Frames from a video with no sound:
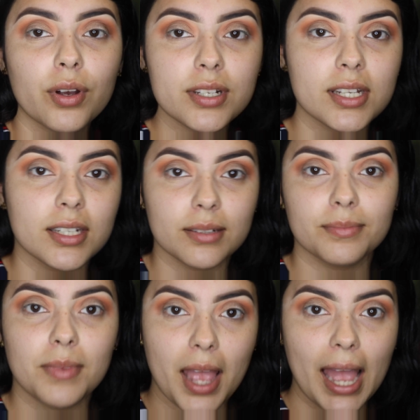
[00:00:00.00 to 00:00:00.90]
to
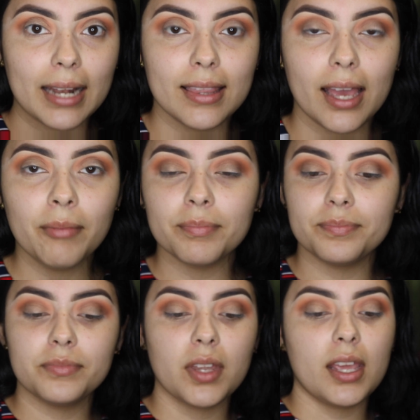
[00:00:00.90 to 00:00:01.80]
add that,
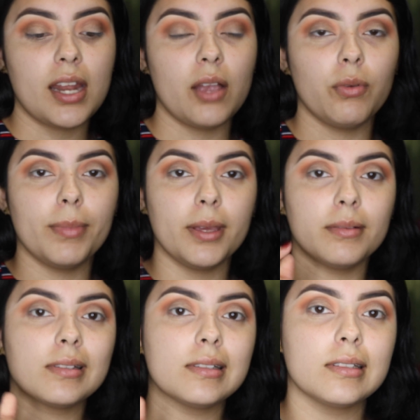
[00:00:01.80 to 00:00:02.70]
and I will be
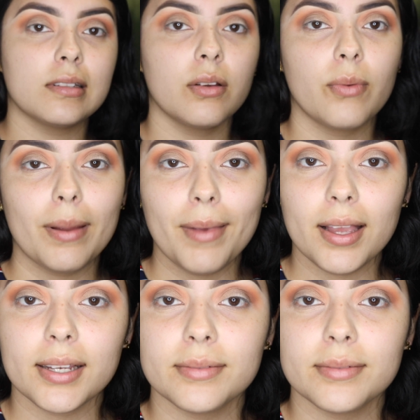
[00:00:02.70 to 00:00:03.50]
right back.